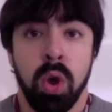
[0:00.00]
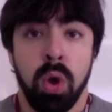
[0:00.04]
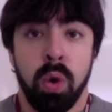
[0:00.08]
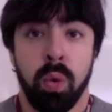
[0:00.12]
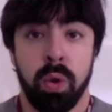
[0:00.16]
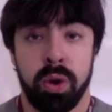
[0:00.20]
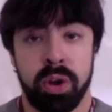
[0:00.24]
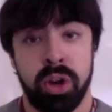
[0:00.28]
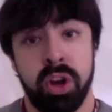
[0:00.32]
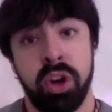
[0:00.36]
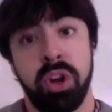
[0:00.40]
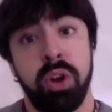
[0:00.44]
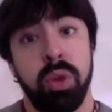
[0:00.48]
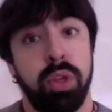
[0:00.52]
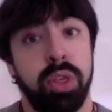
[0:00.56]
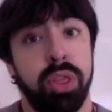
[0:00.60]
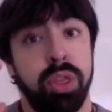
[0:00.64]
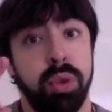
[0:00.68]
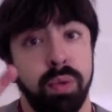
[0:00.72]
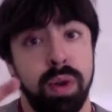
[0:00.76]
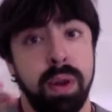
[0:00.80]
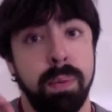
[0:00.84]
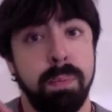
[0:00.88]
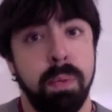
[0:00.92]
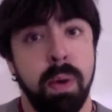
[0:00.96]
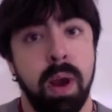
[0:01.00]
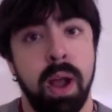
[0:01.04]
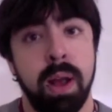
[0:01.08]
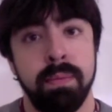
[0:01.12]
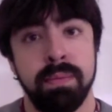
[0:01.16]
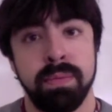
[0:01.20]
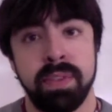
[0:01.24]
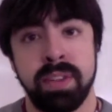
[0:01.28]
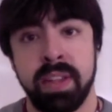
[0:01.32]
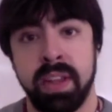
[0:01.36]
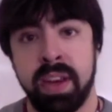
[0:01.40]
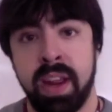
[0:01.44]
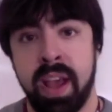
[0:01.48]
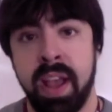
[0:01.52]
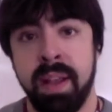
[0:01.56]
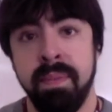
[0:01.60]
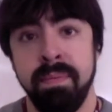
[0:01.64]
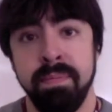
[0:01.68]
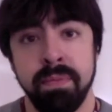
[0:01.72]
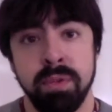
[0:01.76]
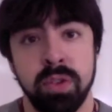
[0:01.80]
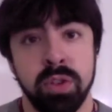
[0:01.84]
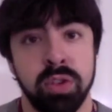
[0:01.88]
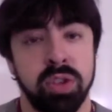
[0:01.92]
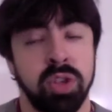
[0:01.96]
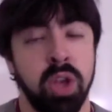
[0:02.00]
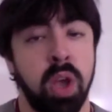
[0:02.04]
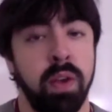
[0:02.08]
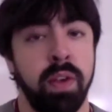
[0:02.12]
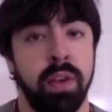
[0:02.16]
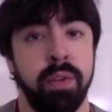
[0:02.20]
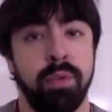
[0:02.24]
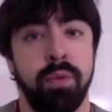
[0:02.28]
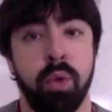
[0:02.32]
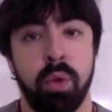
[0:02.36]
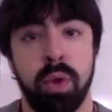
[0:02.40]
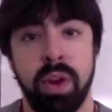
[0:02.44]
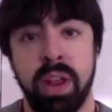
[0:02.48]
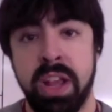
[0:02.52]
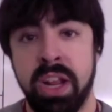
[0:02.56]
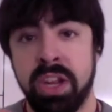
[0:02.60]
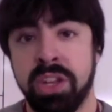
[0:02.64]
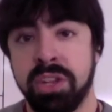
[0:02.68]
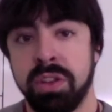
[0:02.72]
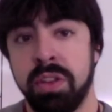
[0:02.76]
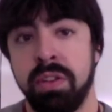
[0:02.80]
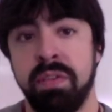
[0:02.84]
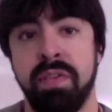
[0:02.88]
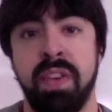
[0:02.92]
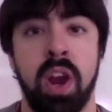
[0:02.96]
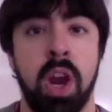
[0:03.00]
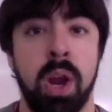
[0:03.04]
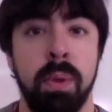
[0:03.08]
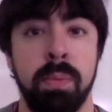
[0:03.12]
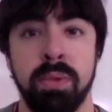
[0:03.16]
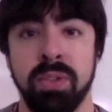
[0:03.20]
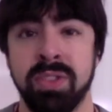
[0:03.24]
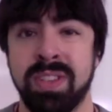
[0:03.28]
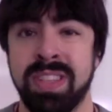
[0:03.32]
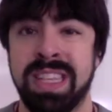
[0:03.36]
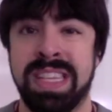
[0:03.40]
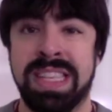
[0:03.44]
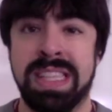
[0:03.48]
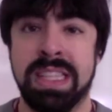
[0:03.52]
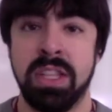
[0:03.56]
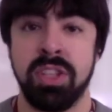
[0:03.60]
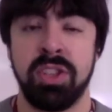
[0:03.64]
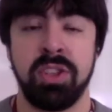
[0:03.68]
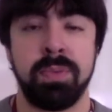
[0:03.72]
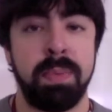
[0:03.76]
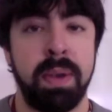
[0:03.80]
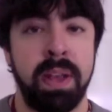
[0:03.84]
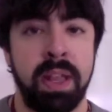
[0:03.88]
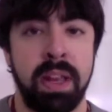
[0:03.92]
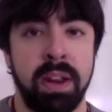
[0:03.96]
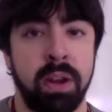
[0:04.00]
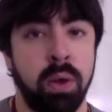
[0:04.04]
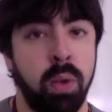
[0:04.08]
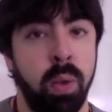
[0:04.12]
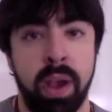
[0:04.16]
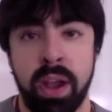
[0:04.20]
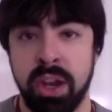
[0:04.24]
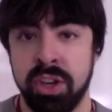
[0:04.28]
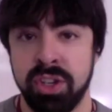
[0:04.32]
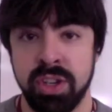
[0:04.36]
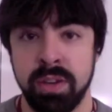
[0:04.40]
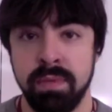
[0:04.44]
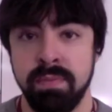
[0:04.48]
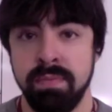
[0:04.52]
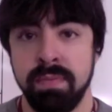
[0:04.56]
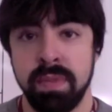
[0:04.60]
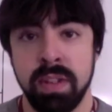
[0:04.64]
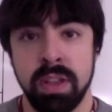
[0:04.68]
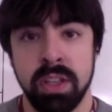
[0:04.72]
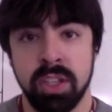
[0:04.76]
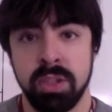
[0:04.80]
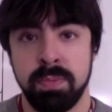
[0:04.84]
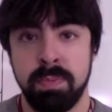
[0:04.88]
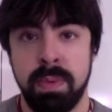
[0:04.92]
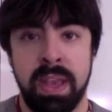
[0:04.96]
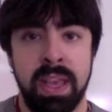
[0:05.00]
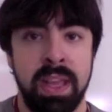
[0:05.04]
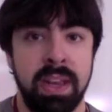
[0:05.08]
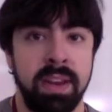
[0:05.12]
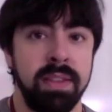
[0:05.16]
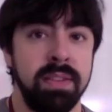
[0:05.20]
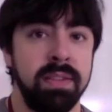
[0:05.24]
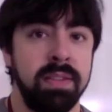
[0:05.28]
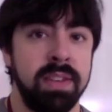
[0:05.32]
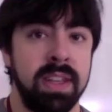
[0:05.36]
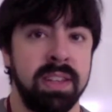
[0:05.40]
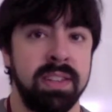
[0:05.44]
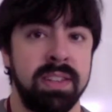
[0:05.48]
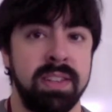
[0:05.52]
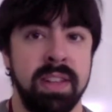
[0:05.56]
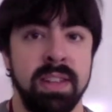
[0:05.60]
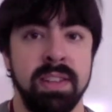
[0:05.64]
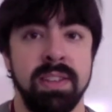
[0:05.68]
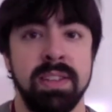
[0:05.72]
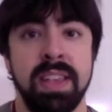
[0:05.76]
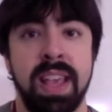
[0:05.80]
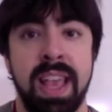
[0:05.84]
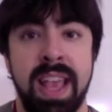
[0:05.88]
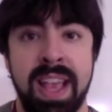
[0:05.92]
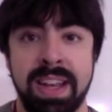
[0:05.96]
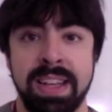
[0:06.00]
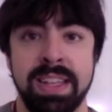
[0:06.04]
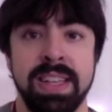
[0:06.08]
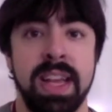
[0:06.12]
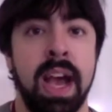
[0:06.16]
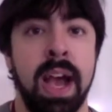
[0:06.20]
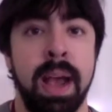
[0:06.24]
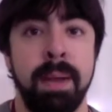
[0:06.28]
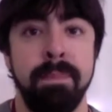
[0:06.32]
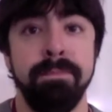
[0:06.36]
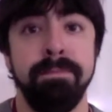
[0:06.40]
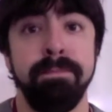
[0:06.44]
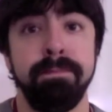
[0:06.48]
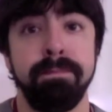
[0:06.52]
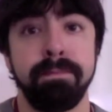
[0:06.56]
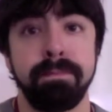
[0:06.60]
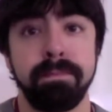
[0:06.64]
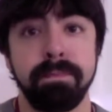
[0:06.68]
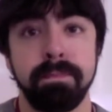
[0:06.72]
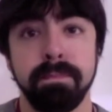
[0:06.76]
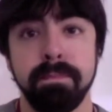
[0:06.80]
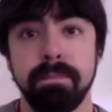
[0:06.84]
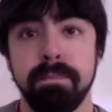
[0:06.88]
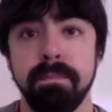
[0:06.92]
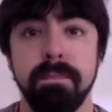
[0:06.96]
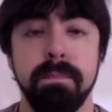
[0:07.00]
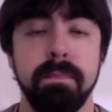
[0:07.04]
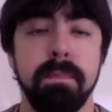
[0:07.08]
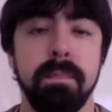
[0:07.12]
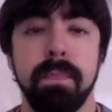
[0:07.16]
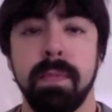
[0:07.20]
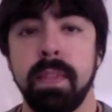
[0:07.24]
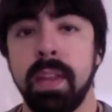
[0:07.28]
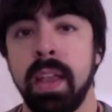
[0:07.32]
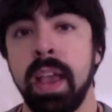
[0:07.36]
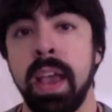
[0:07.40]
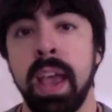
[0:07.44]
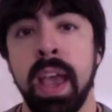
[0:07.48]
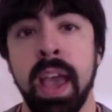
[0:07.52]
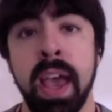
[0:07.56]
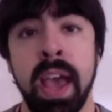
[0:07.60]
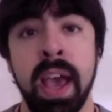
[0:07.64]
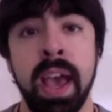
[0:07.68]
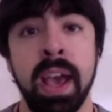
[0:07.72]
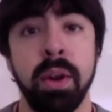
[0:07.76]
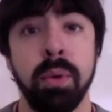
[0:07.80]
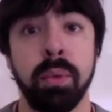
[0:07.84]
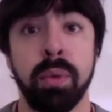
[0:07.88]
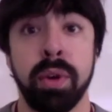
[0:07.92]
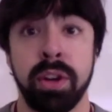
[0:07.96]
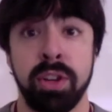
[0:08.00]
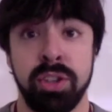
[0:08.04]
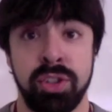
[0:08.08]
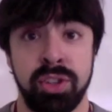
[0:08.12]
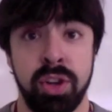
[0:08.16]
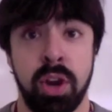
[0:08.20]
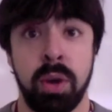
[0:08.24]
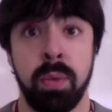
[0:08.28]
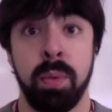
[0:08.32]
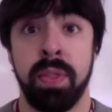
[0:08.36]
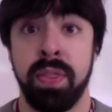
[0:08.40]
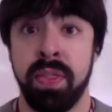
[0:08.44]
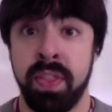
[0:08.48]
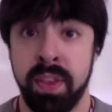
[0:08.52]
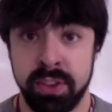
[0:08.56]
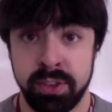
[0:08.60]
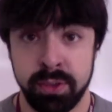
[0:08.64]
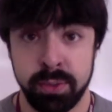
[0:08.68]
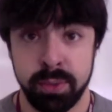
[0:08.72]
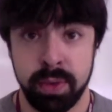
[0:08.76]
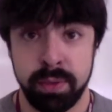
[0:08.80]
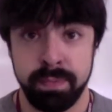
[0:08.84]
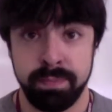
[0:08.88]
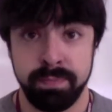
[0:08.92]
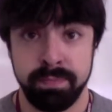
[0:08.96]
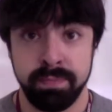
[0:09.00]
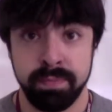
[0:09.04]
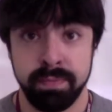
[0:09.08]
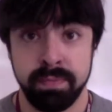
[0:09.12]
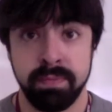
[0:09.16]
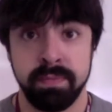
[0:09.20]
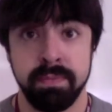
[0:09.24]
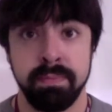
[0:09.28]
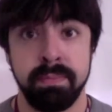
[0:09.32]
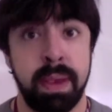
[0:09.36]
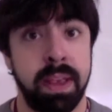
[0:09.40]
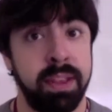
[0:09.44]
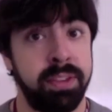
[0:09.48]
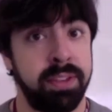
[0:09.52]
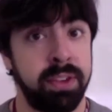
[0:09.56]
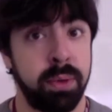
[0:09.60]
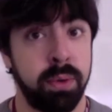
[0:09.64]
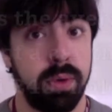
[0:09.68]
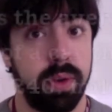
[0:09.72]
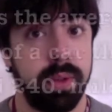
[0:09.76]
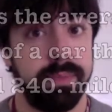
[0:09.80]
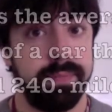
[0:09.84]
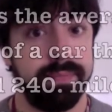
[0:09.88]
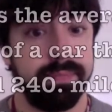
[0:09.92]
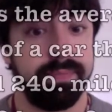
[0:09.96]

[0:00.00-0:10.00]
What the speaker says: We're going to do 3 problems today, solving for each of the variables in the speed equation: speed, distance, and time. And we're going to start with this one, basic one.